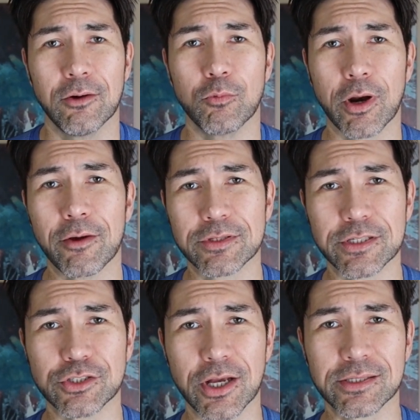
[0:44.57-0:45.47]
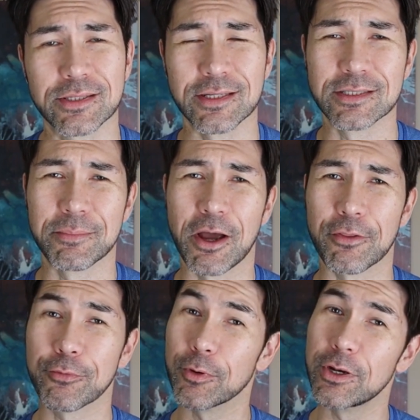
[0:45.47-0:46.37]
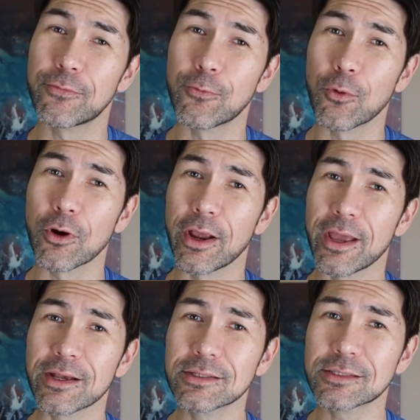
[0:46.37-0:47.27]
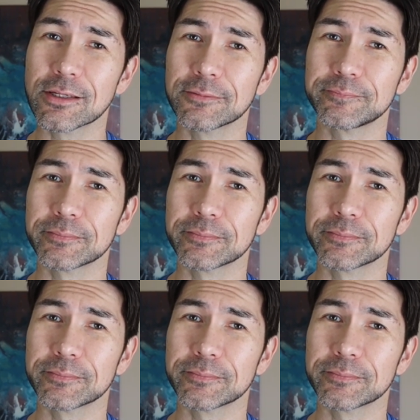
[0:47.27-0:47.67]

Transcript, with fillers: what I would suggest is about three to four eggs